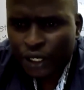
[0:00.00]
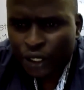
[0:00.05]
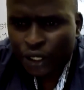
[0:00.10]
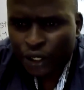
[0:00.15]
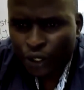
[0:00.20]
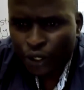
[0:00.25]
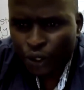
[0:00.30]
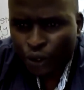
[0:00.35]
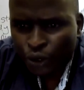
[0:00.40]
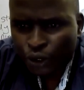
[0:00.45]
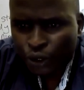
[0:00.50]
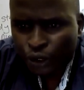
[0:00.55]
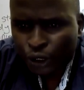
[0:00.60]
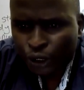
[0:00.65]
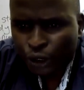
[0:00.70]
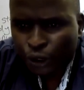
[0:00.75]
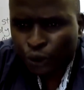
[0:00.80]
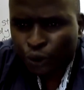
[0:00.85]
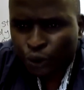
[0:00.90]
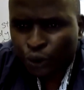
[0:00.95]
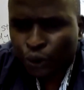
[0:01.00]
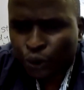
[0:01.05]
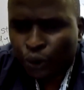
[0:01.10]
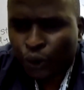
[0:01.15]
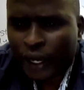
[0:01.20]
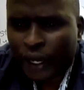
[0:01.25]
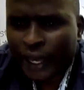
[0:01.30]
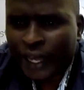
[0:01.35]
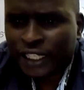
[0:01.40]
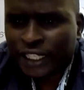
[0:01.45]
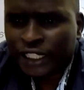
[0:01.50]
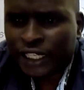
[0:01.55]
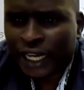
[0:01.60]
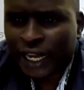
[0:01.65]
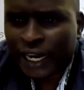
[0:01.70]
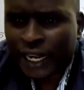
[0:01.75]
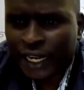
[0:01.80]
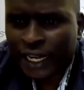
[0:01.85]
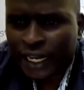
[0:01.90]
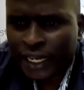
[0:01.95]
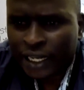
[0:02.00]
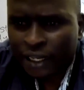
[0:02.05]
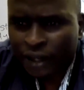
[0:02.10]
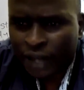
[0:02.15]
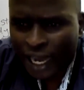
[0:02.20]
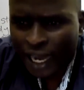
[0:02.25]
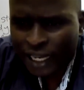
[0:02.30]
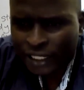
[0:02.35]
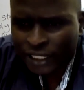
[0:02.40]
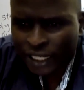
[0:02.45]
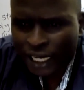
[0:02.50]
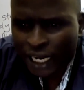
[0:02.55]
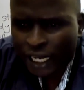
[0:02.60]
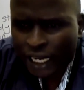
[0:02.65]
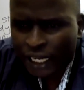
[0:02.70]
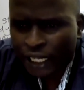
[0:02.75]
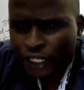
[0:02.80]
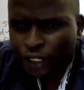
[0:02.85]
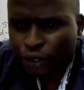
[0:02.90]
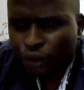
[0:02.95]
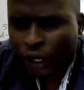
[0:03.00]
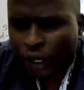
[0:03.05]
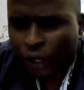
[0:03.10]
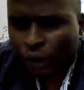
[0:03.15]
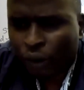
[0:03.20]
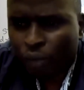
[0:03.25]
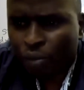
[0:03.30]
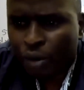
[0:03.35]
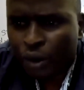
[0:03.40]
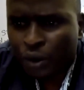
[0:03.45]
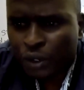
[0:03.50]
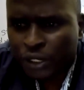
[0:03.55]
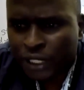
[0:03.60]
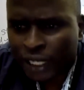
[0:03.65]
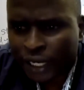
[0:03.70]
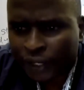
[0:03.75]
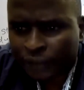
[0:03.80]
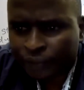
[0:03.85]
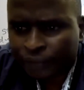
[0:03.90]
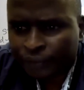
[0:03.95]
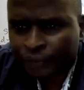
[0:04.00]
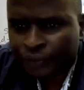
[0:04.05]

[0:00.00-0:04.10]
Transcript: used to entering data into a computer.